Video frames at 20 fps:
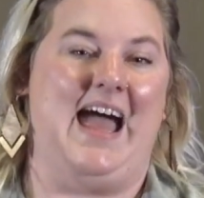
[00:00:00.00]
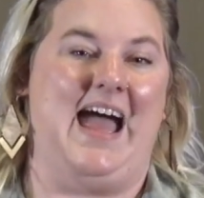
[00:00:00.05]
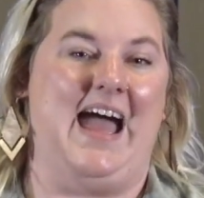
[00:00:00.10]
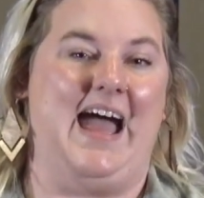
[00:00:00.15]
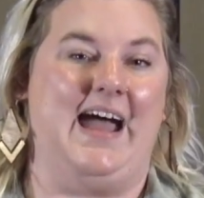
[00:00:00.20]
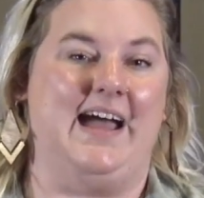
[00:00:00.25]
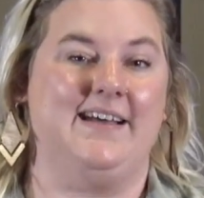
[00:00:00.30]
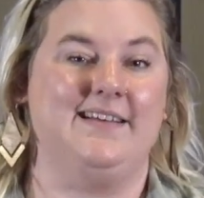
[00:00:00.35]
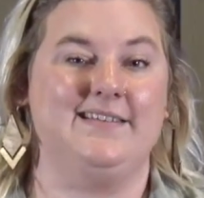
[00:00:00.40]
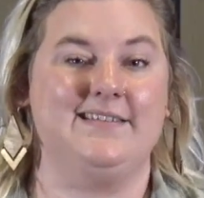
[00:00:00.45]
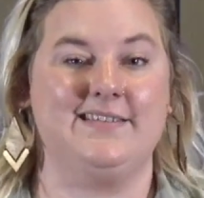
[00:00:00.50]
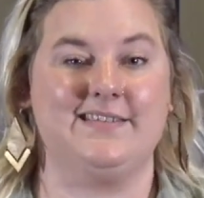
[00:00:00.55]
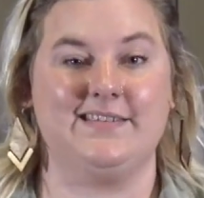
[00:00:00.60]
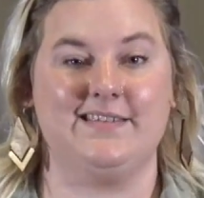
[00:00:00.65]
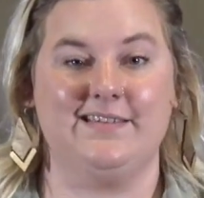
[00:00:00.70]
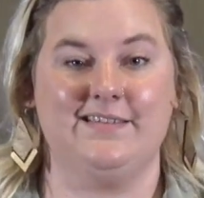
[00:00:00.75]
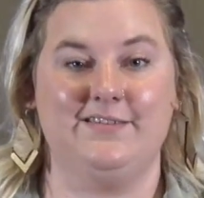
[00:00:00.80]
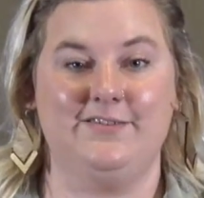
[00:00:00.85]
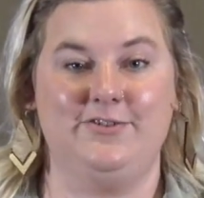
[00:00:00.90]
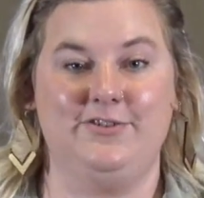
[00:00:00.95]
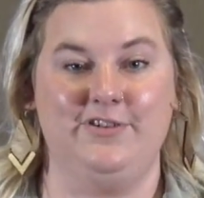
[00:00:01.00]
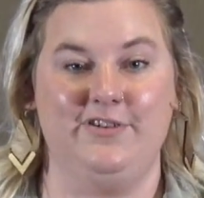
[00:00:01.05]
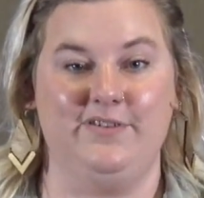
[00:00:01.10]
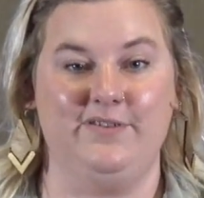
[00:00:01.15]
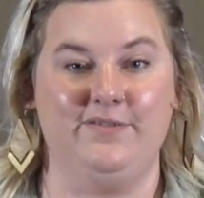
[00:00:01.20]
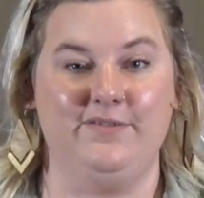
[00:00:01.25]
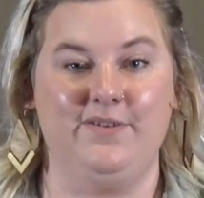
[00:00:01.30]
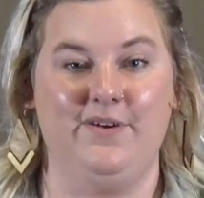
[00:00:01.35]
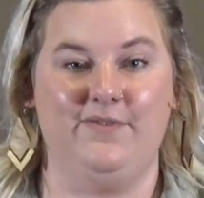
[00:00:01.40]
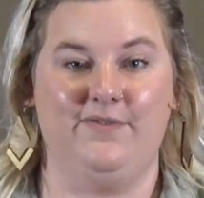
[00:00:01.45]
as
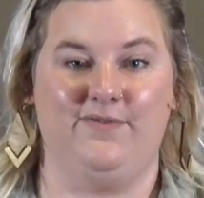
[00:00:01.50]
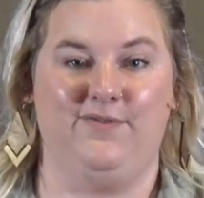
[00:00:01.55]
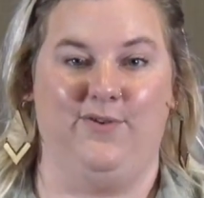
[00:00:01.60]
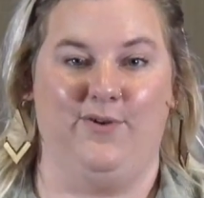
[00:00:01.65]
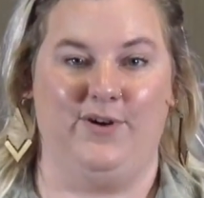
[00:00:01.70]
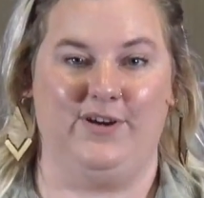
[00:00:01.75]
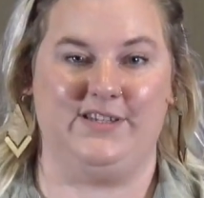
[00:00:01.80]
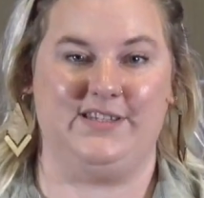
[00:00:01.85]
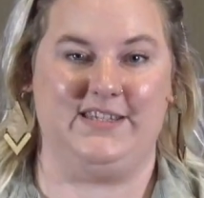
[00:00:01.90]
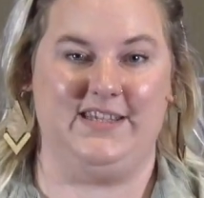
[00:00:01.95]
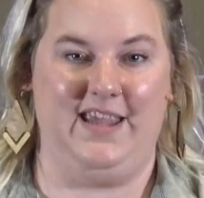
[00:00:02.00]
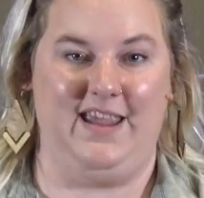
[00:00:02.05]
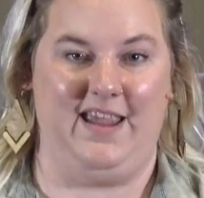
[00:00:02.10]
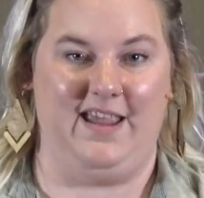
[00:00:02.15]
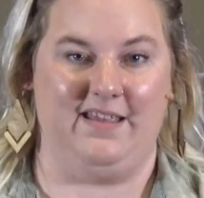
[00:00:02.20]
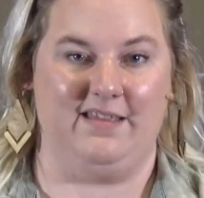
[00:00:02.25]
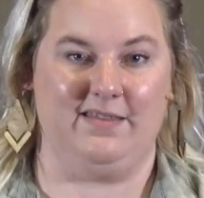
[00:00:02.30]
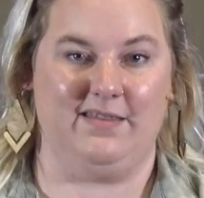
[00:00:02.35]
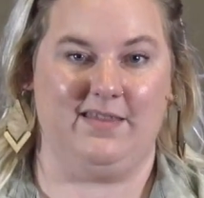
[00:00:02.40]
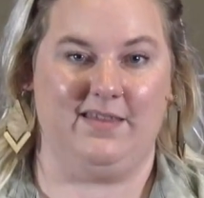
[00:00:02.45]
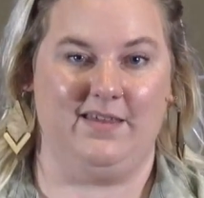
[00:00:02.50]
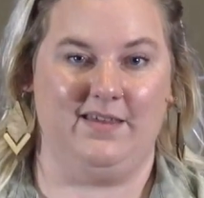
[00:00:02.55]
June 14th.